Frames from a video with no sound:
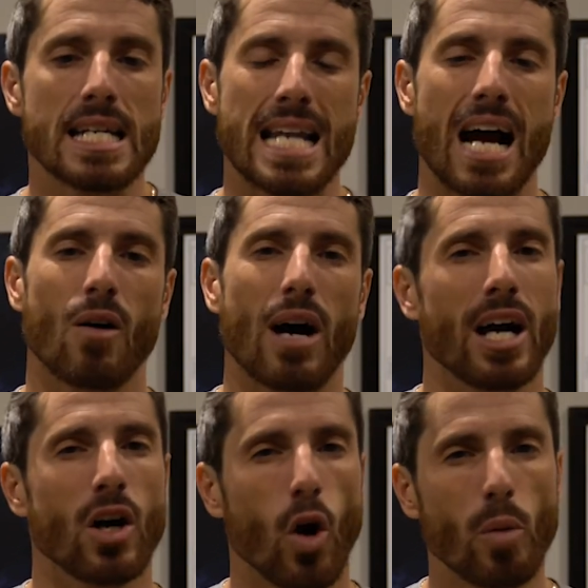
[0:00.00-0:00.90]
Now,
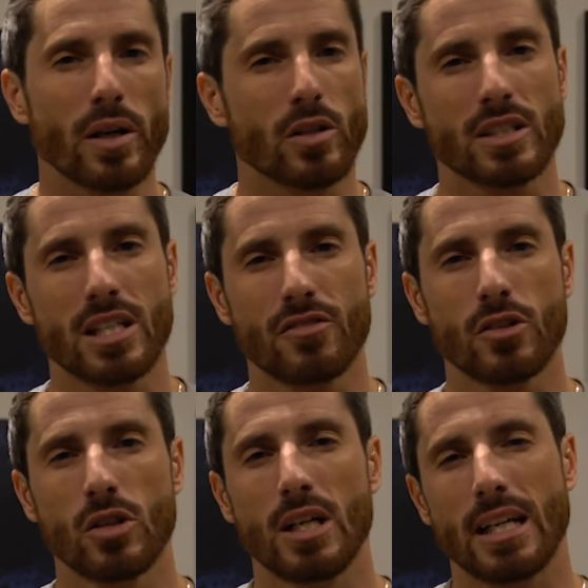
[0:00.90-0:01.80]
I hope I could give
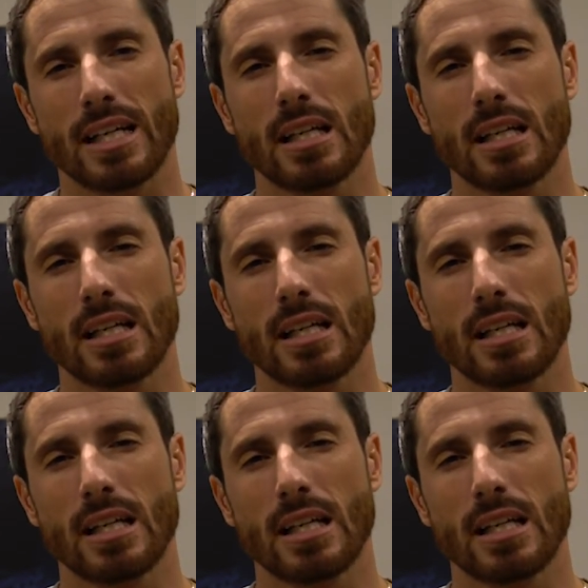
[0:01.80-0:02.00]
you